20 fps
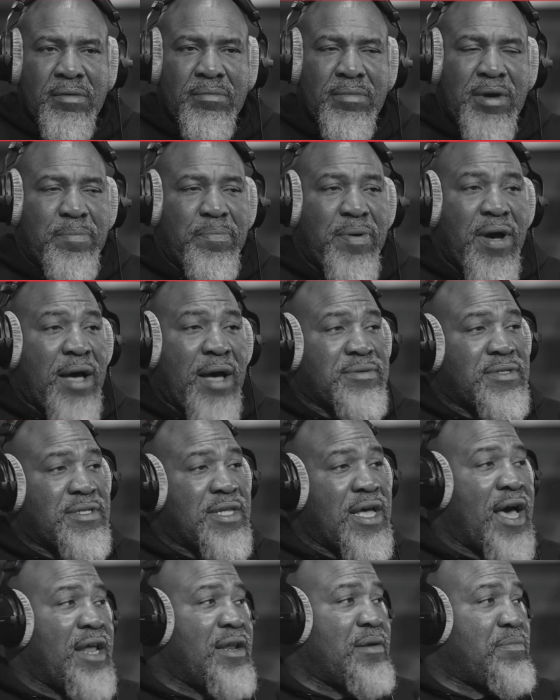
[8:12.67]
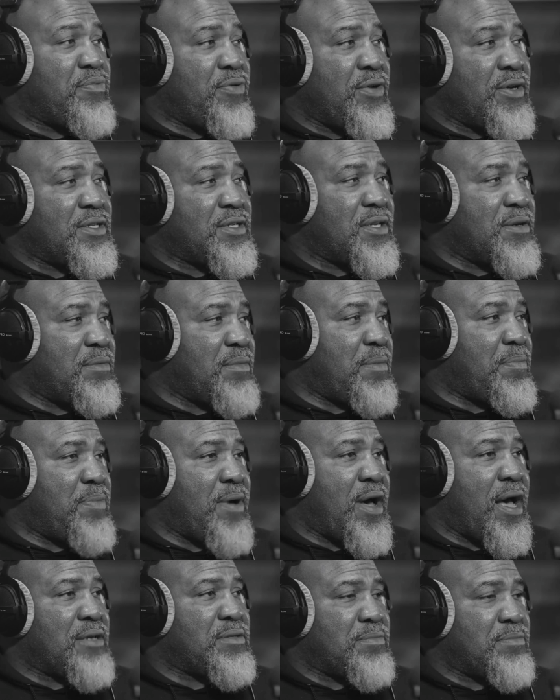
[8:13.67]
My pops died in prison.
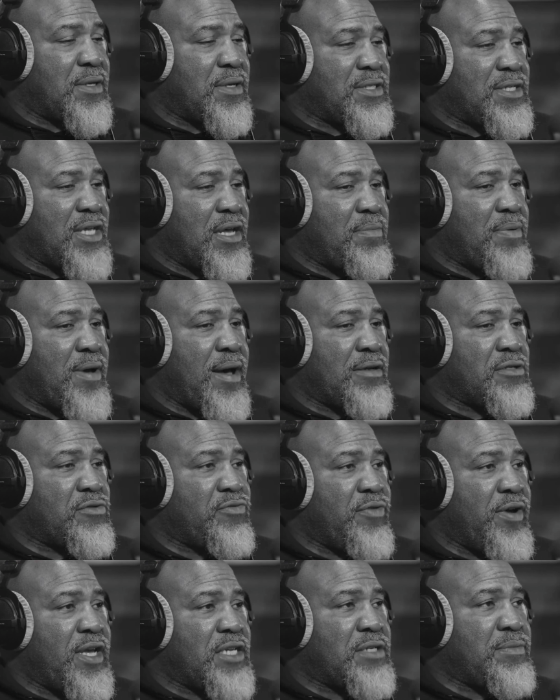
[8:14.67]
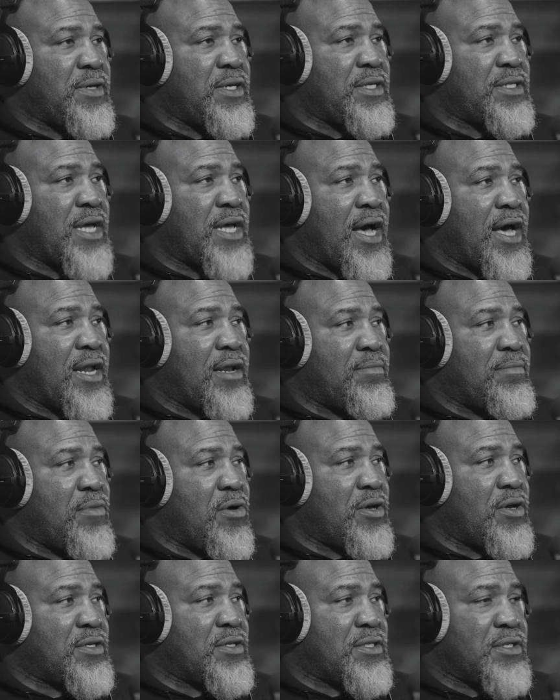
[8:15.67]
My step-pops raised me. He died in
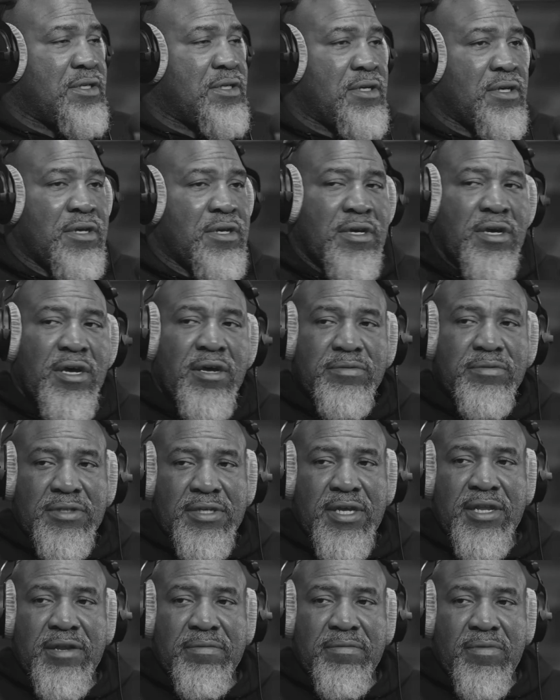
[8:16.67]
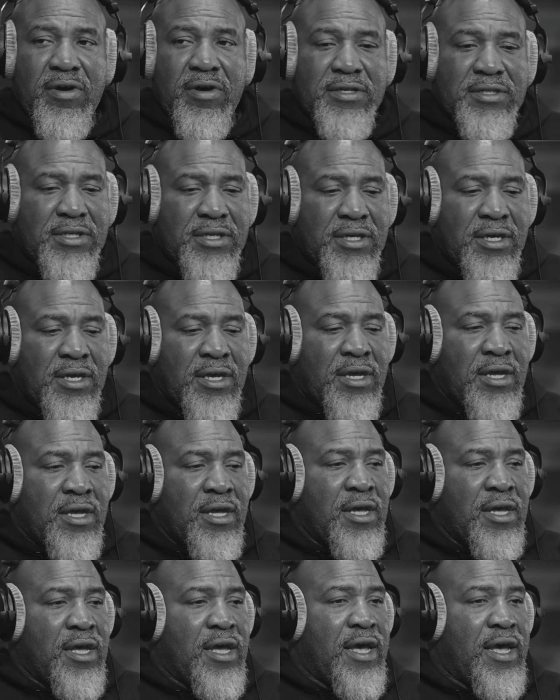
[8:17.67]
Marcy, upstate in Marcy.
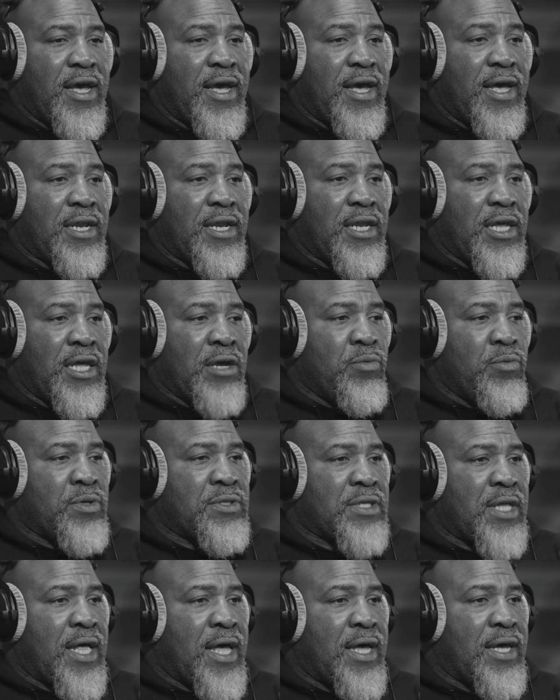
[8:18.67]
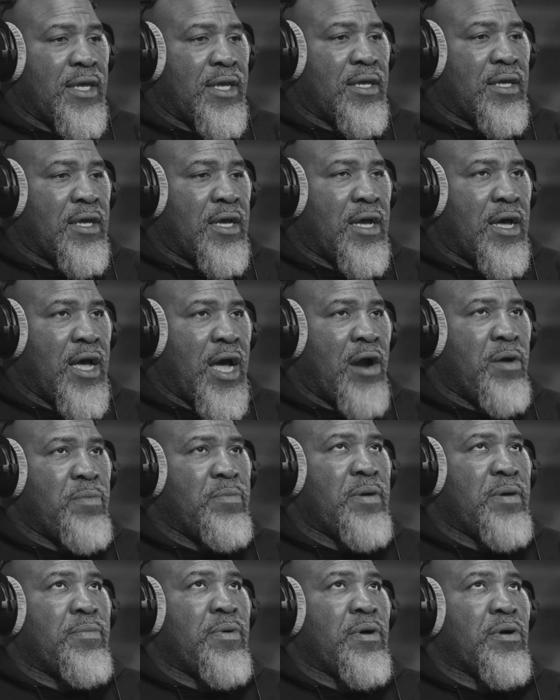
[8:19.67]
And it was like, I
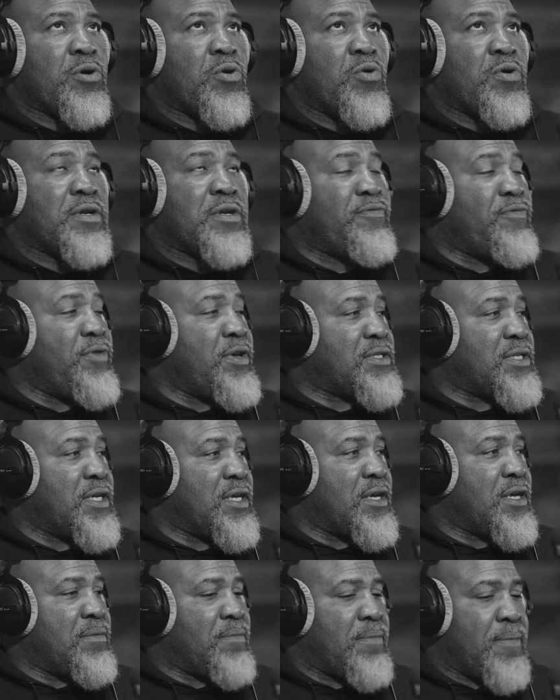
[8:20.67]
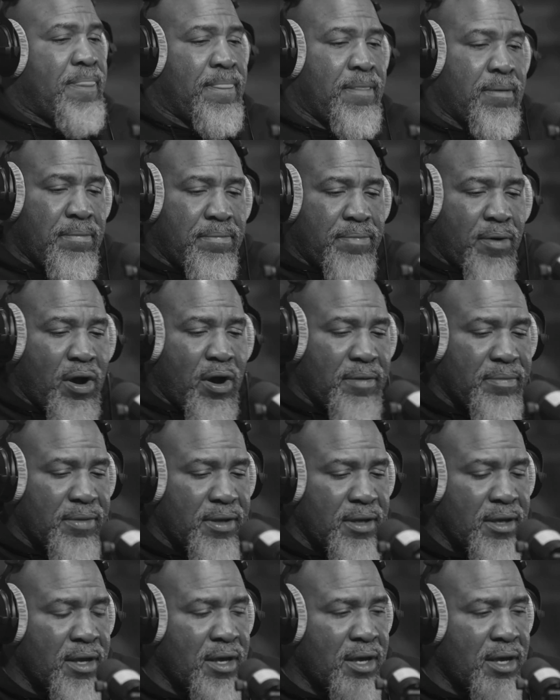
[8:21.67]
remember going to visit him. Pardon
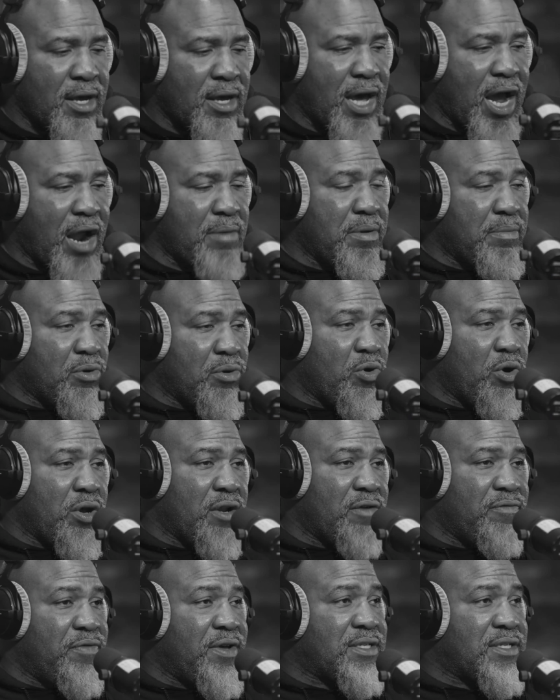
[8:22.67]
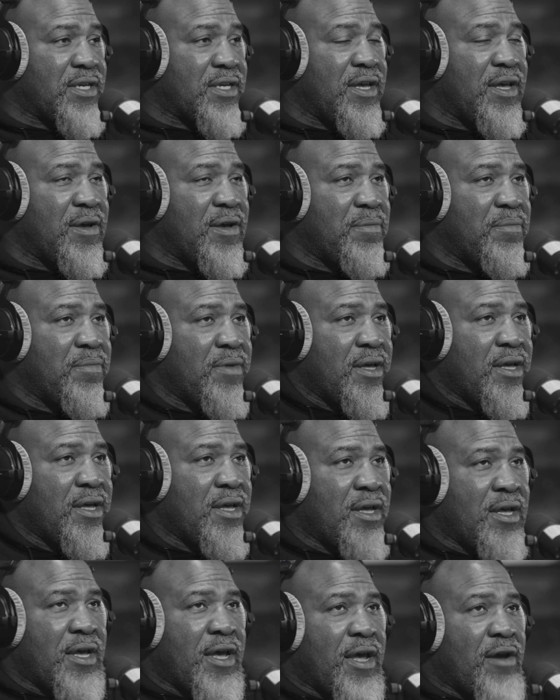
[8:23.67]
me. I remember going to visit him
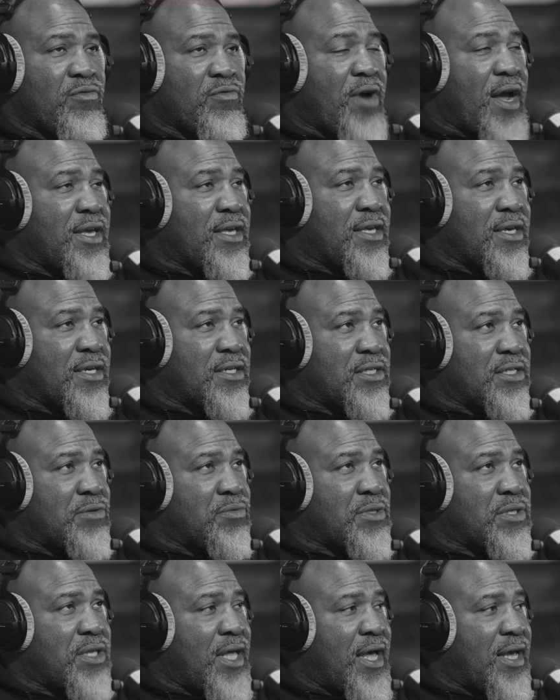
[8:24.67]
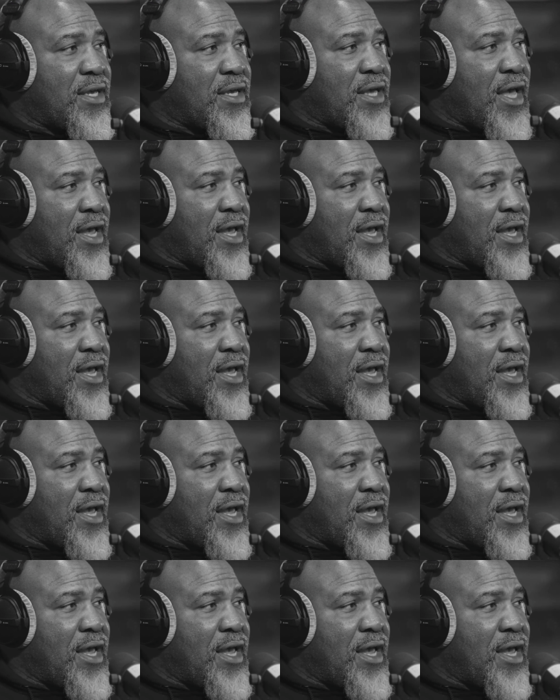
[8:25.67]
in Rikers. It was like